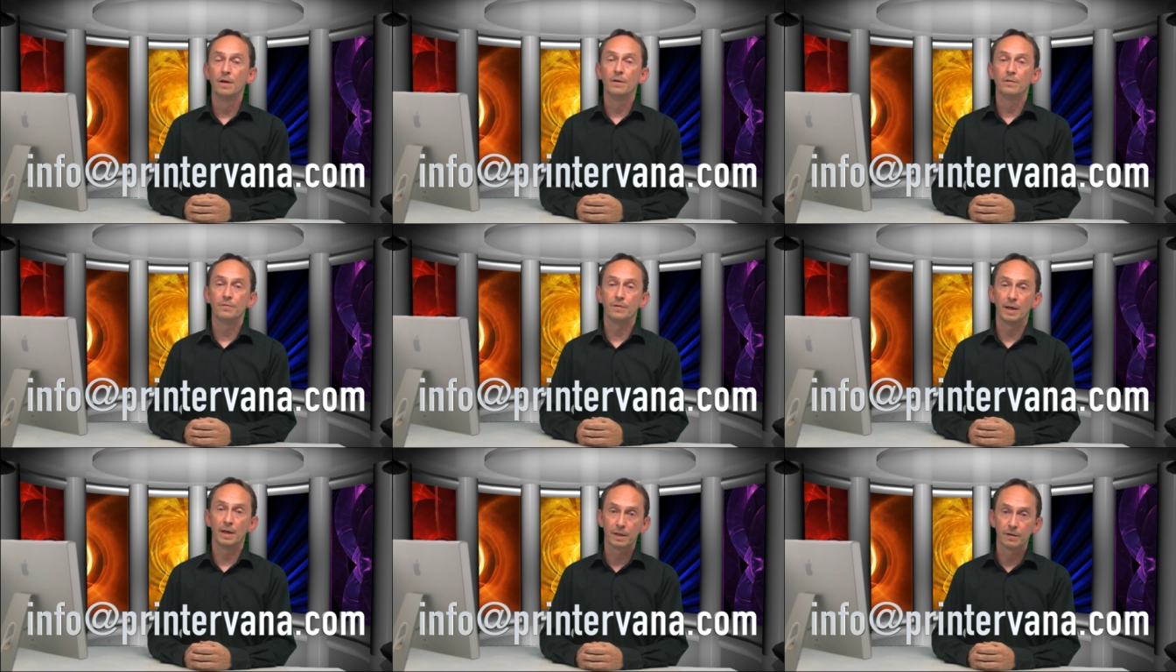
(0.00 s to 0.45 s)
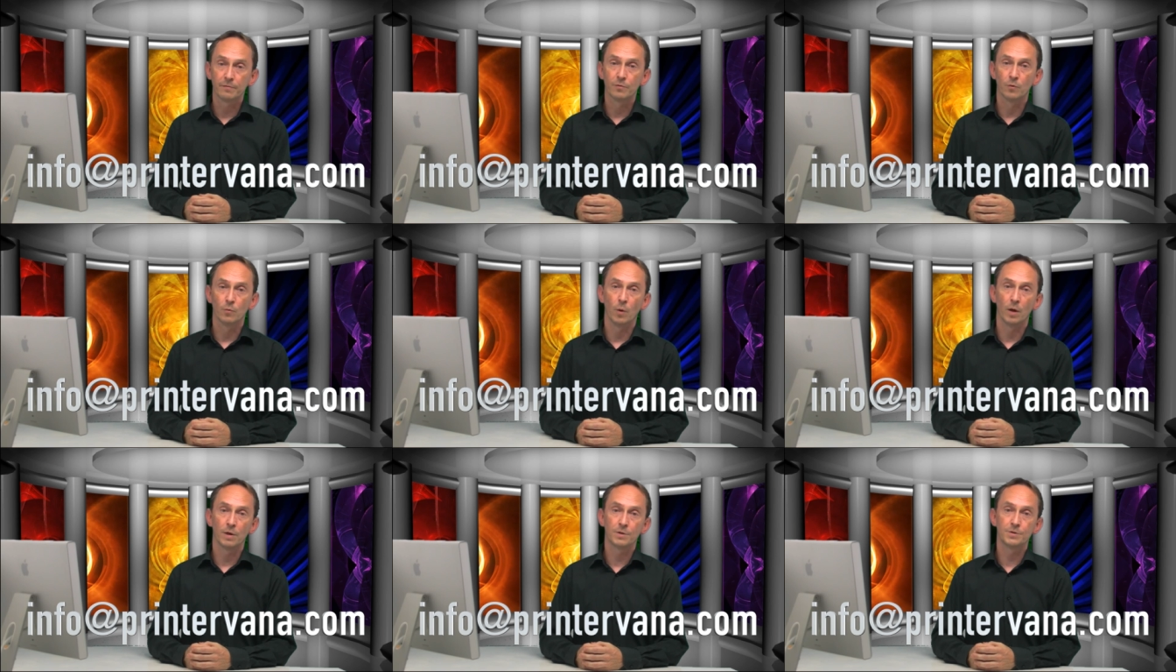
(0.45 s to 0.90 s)
Thank you for
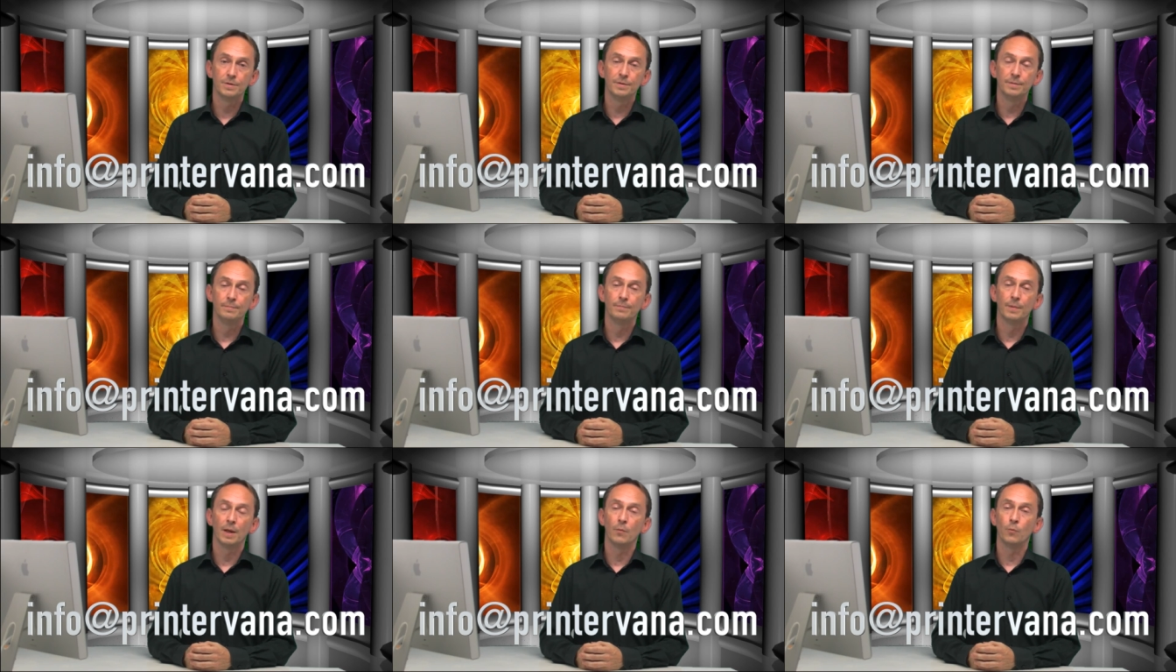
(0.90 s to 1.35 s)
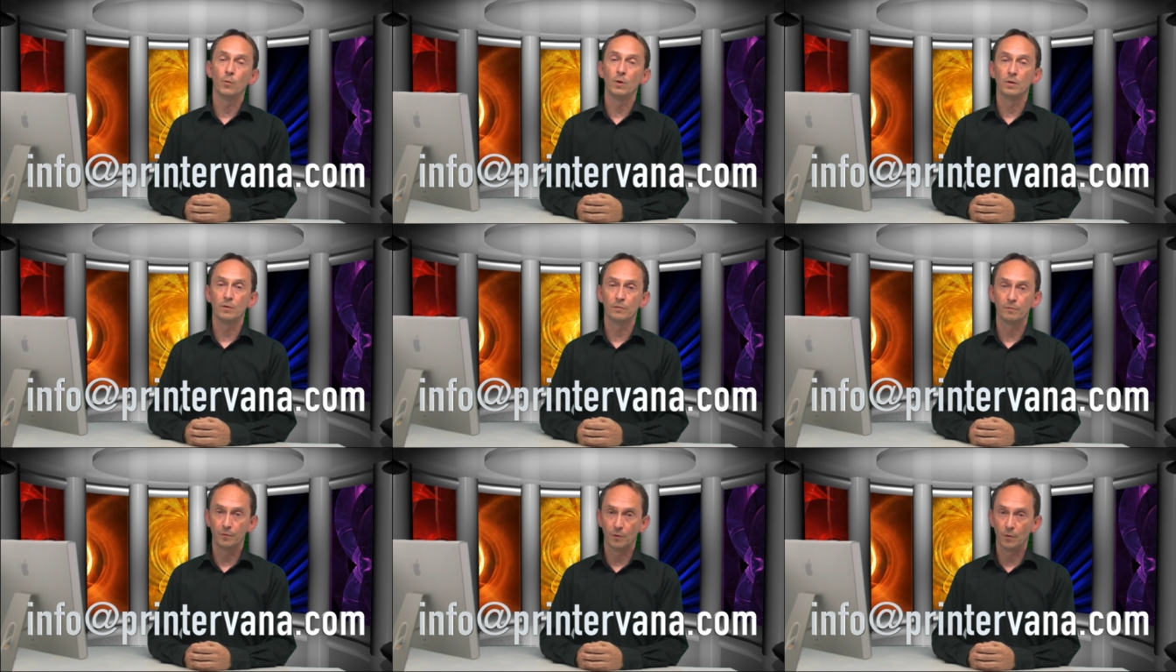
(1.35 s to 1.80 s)
watching, and we
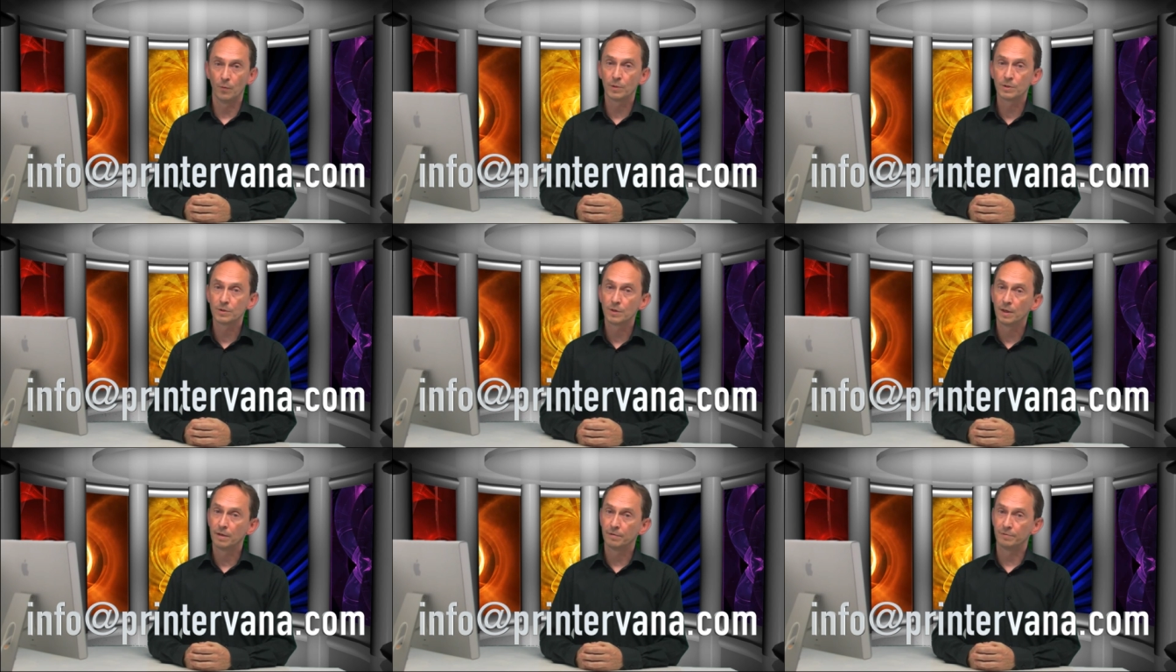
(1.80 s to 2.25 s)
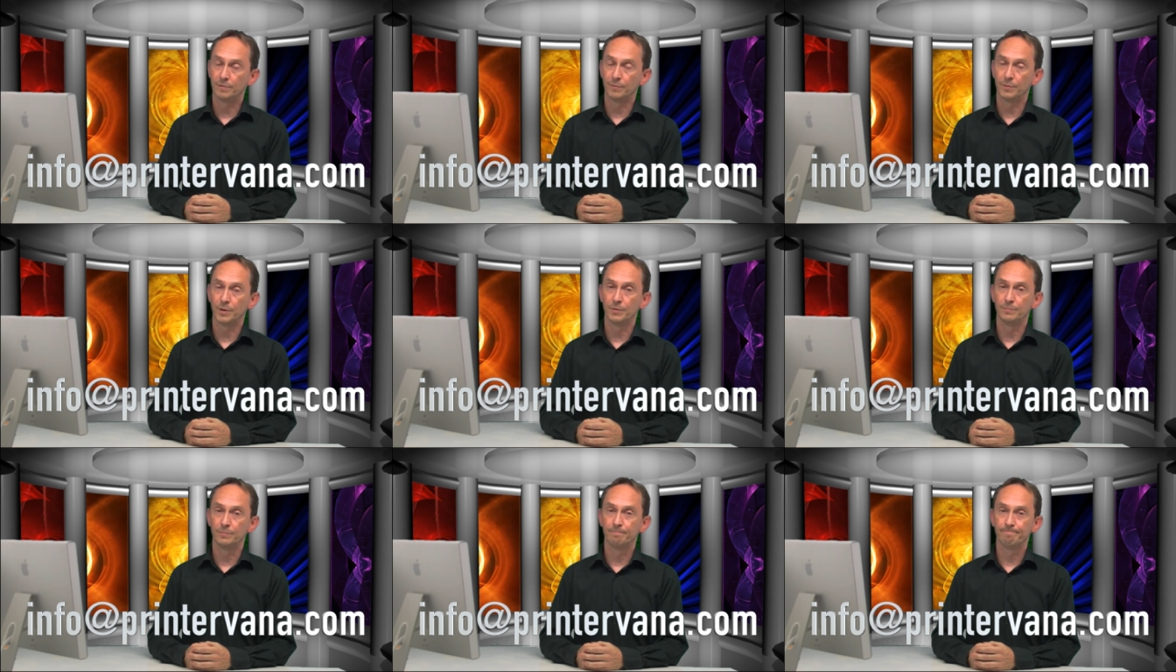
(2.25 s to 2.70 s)
look forward to hearing from
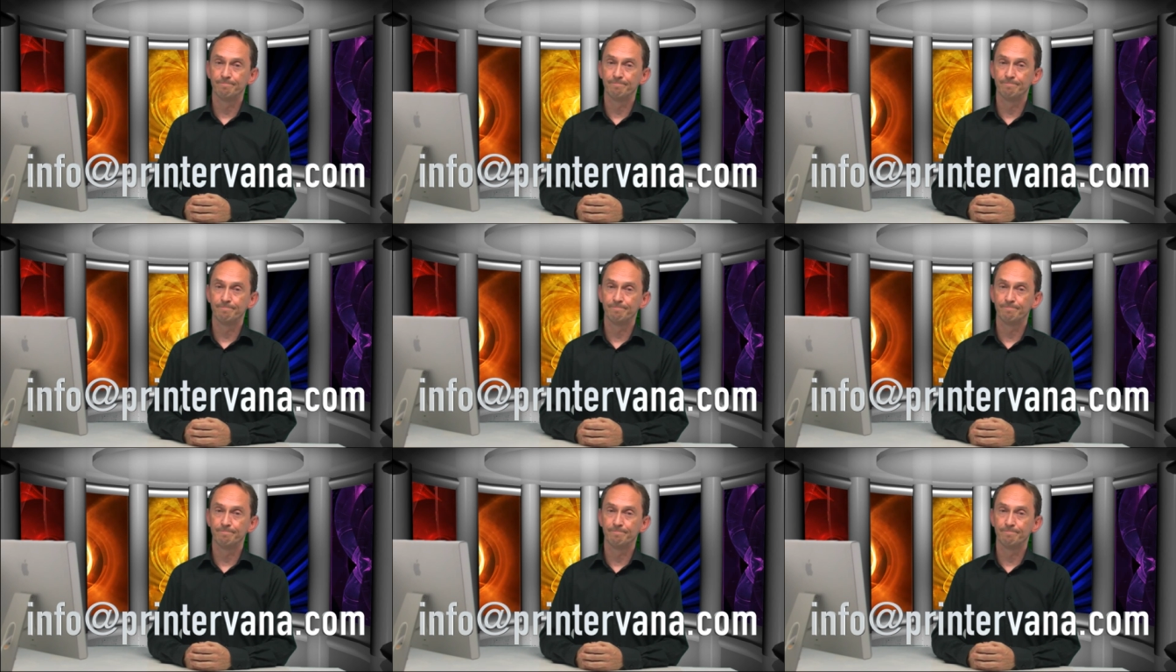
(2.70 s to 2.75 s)
you.